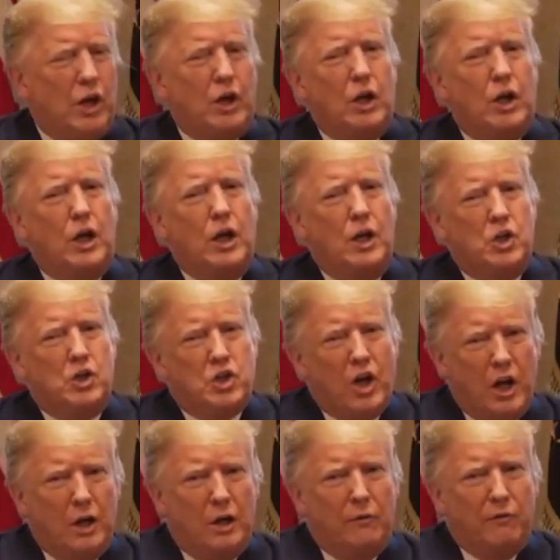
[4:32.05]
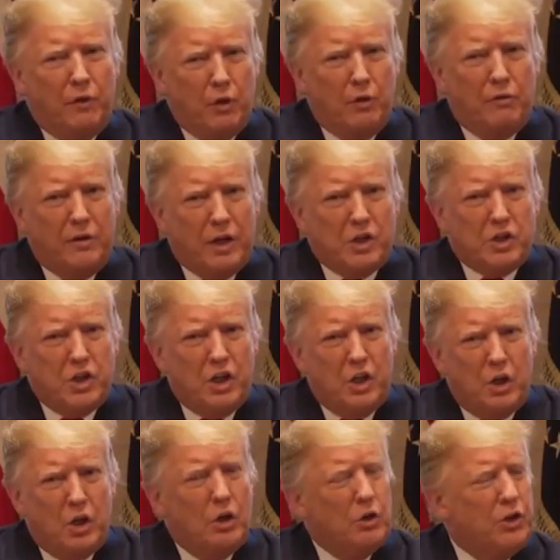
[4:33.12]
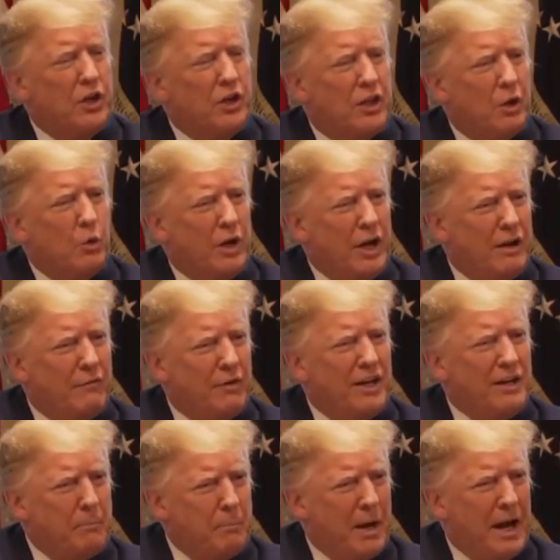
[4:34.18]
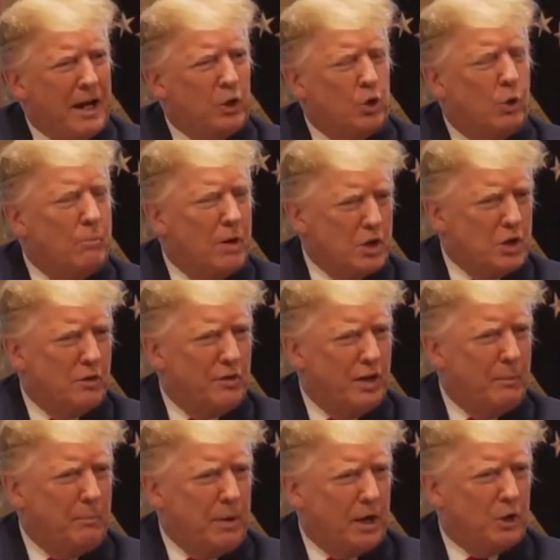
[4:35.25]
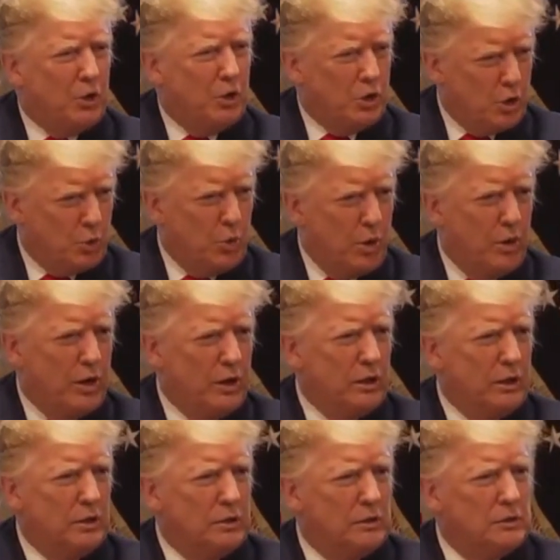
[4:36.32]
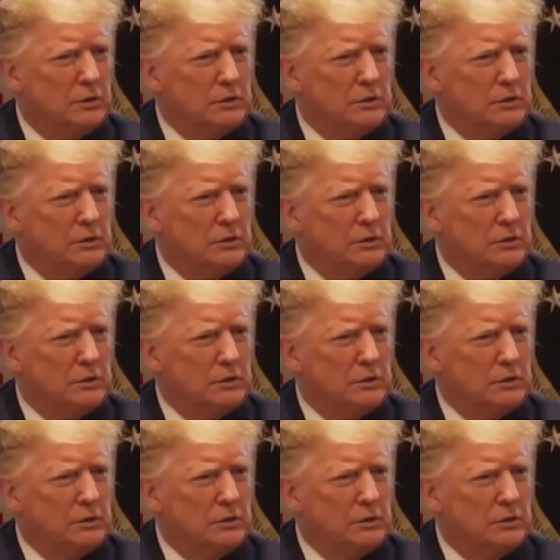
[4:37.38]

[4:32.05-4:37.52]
of preparing for the potential impacts of COVID, Trump and his White House were focused on trying to downplay the